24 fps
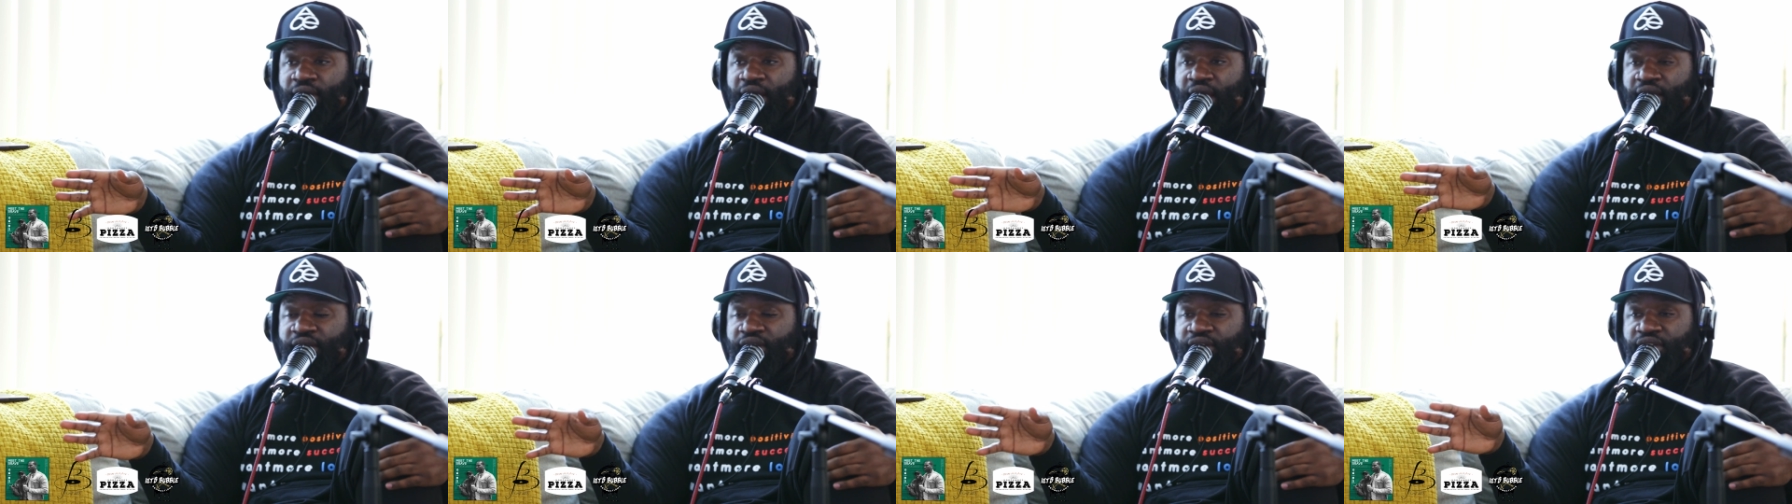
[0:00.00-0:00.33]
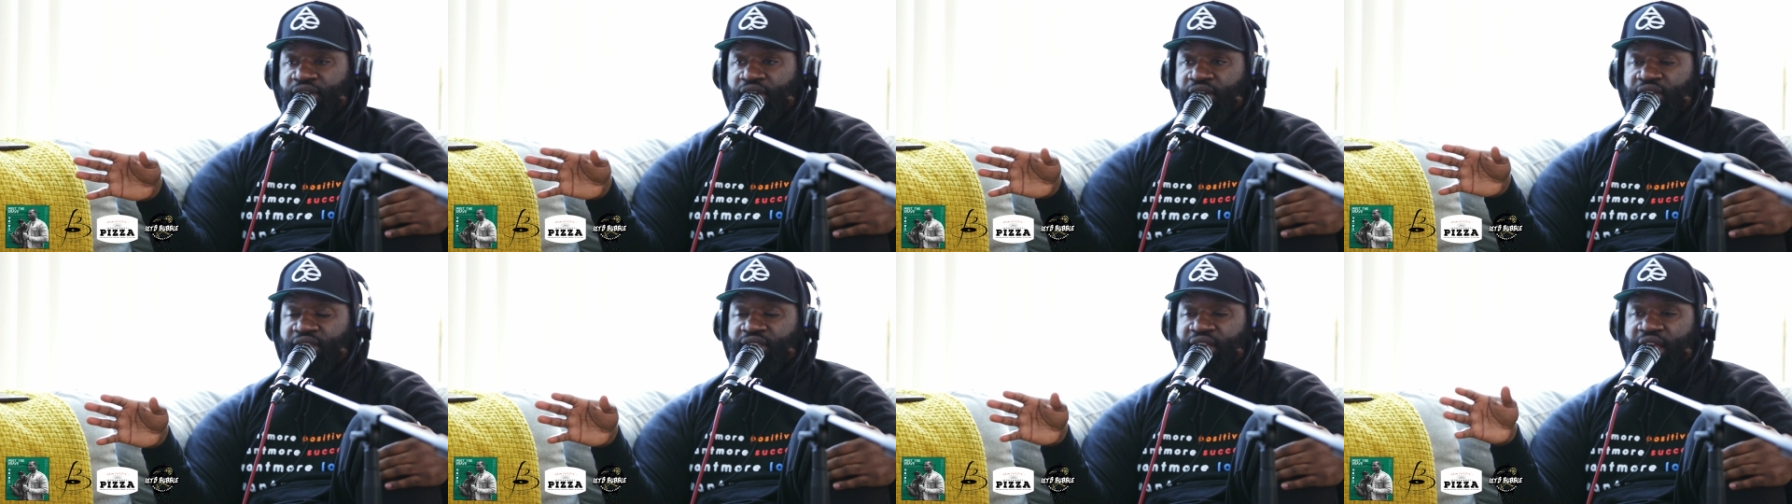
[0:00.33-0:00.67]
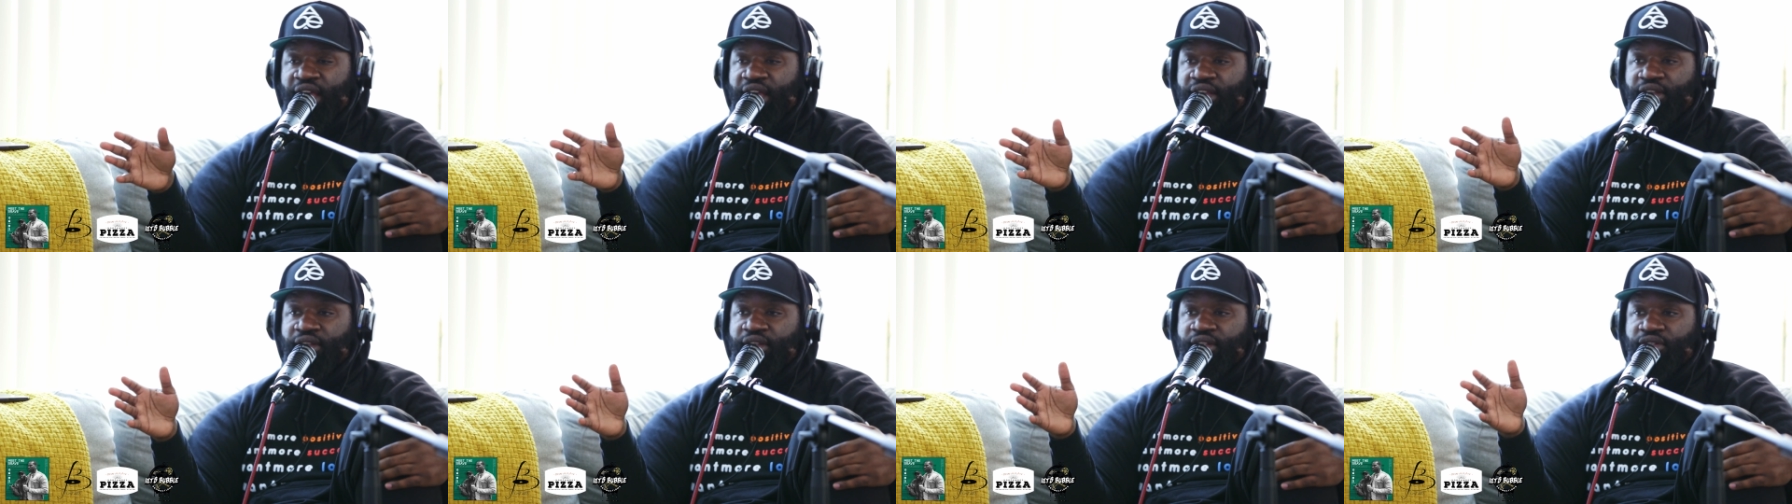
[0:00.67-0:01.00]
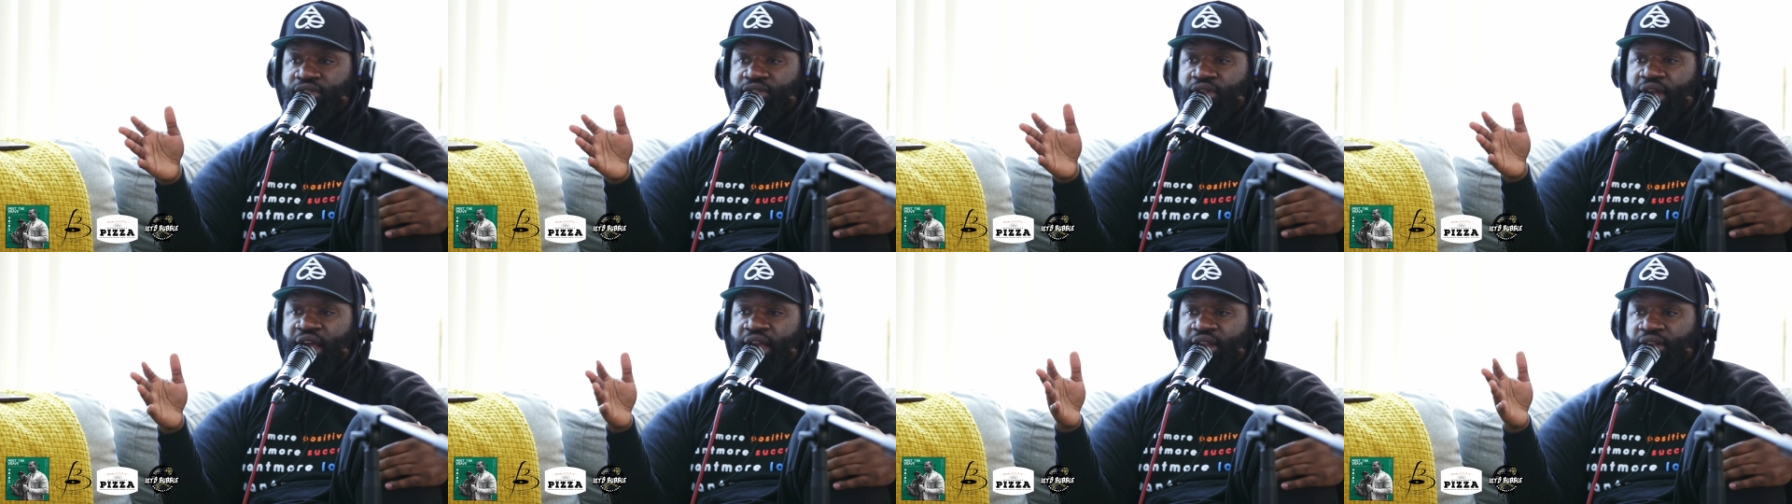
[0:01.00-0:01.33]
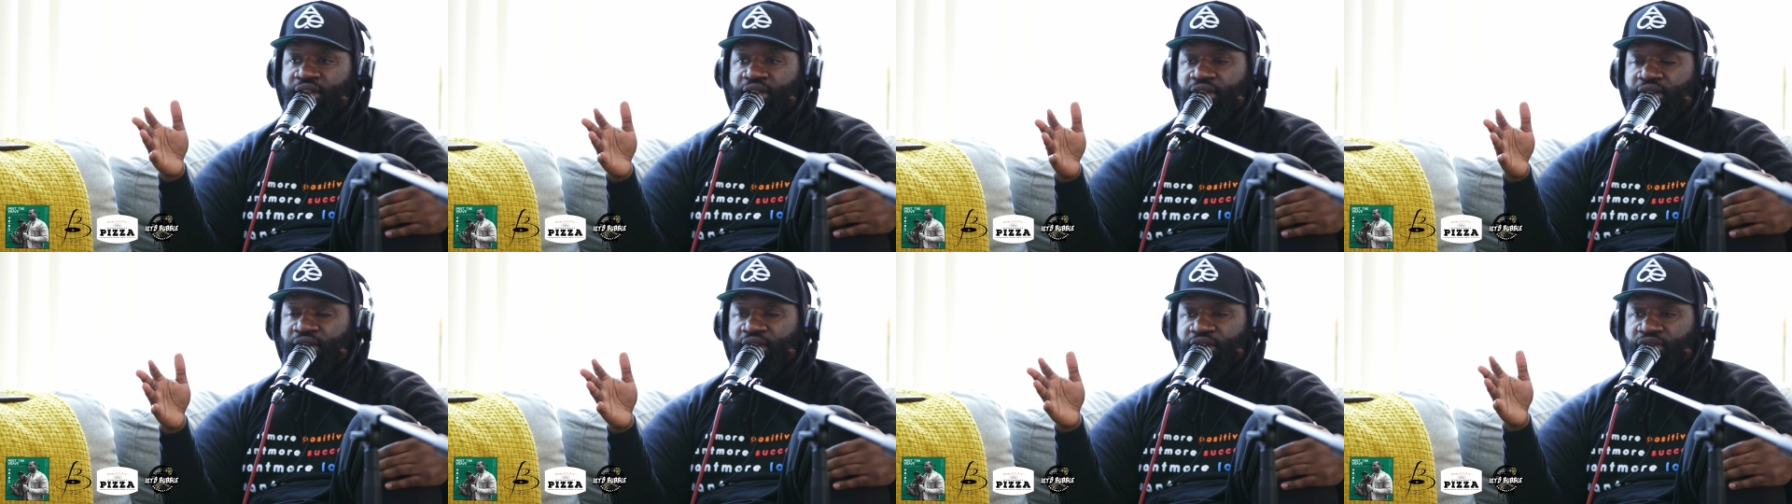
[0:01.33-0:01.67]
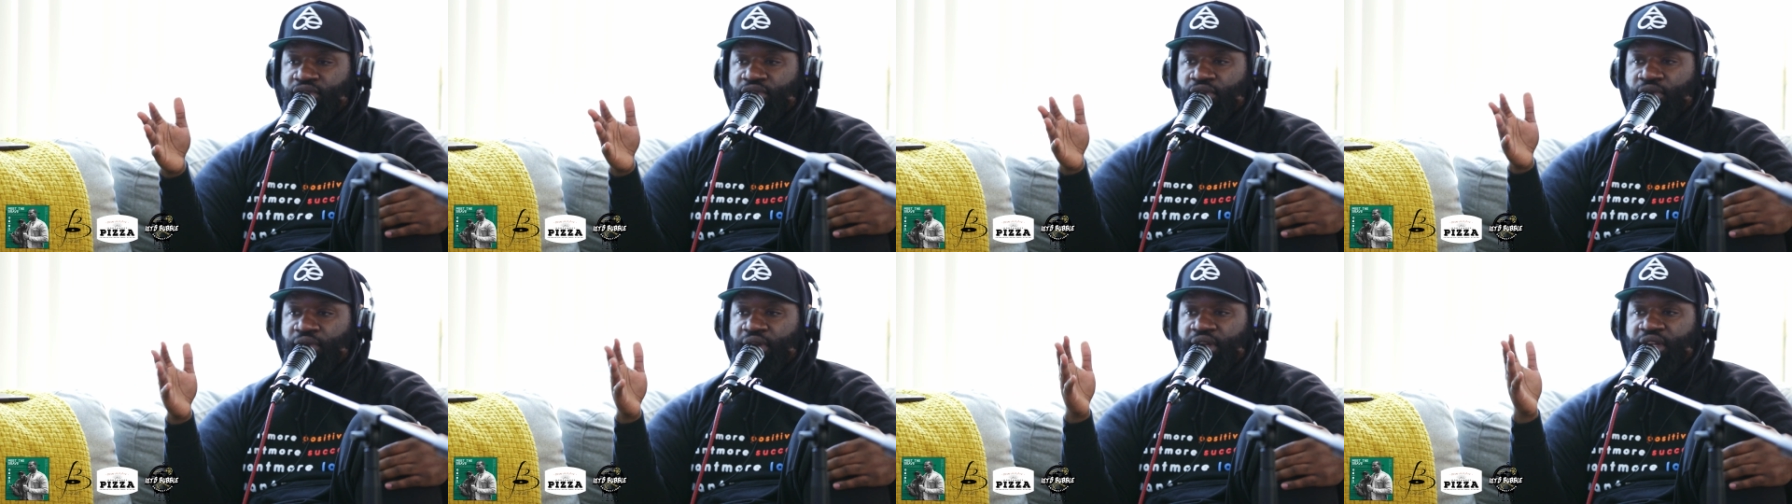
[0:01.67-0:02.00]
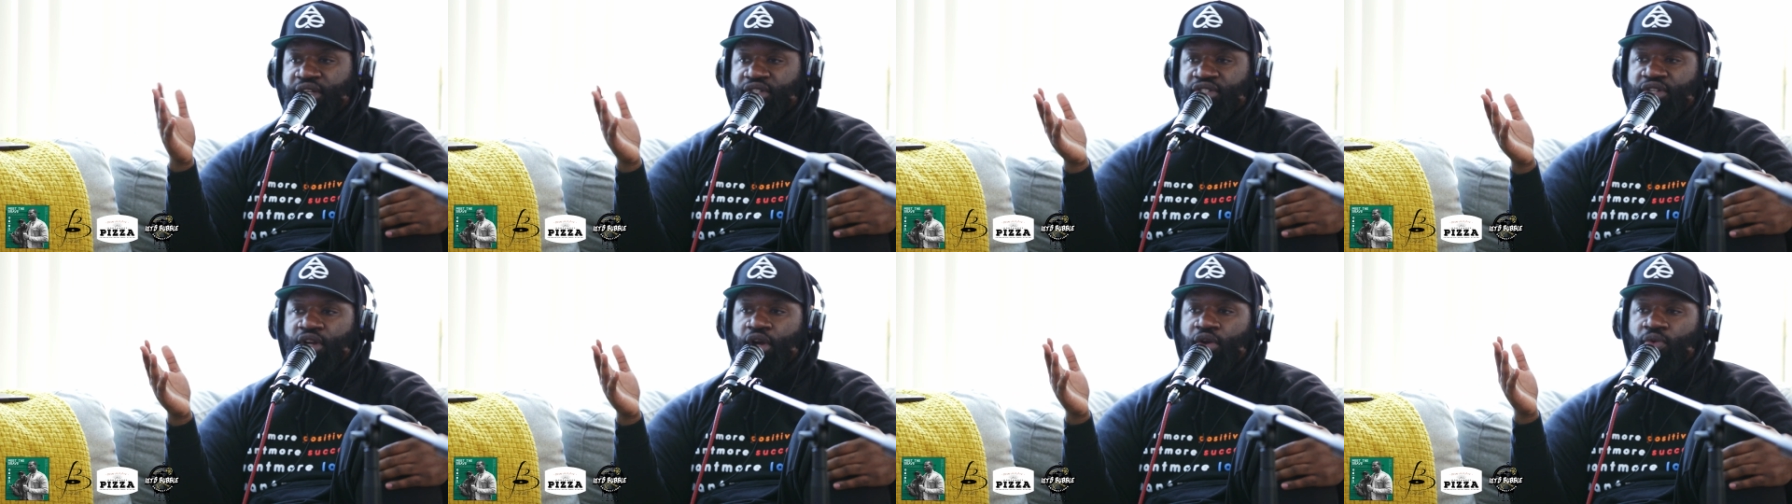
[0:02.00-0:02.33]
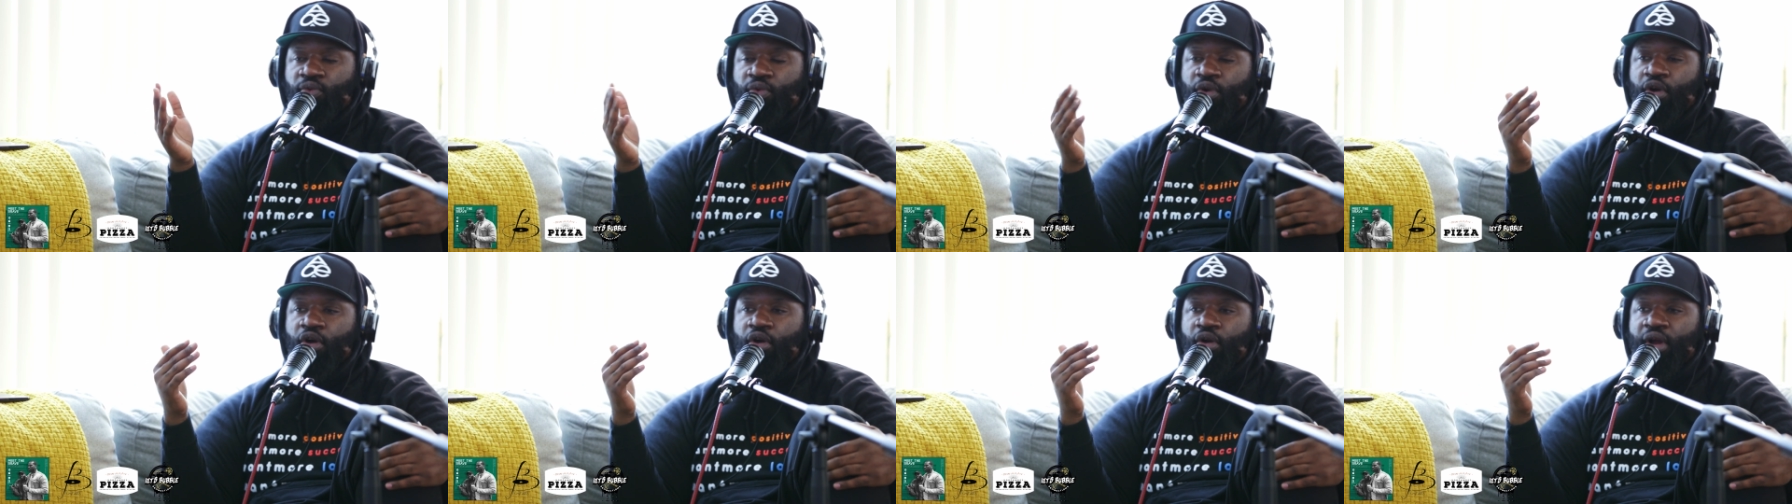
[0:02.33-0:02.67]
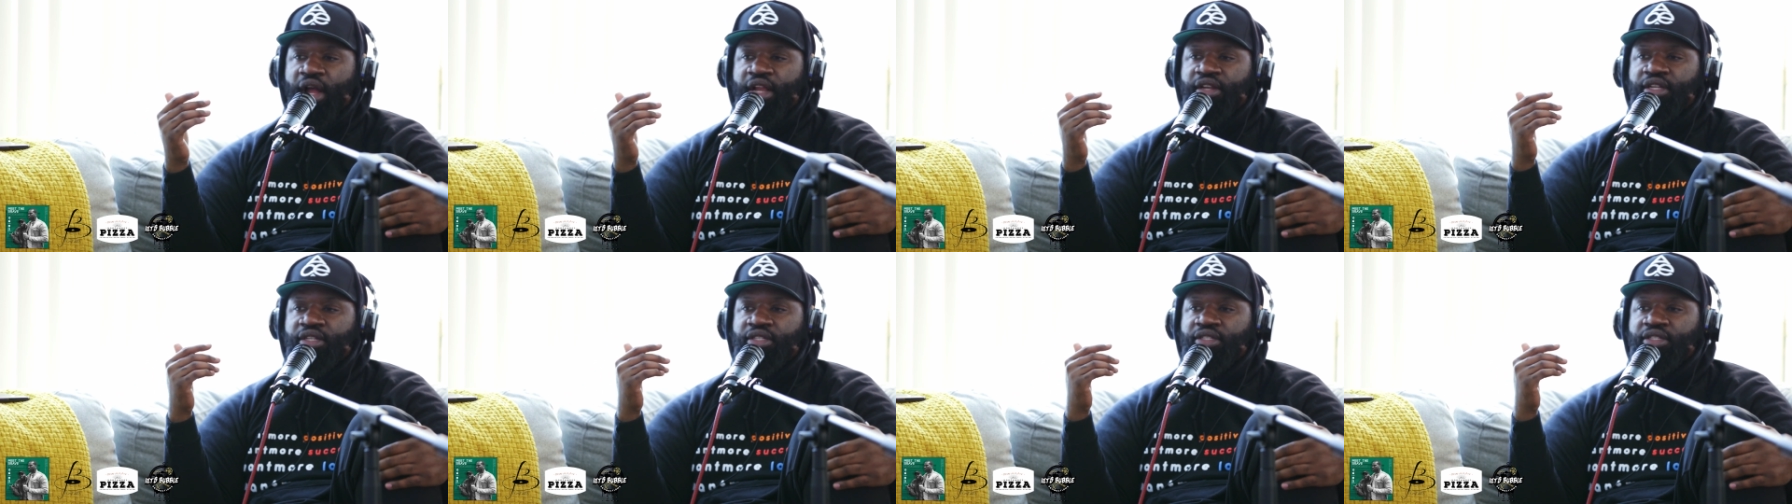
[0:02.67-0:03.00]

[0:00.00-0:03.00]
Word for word: I just shouldn't say I disagree because y'all are wrong.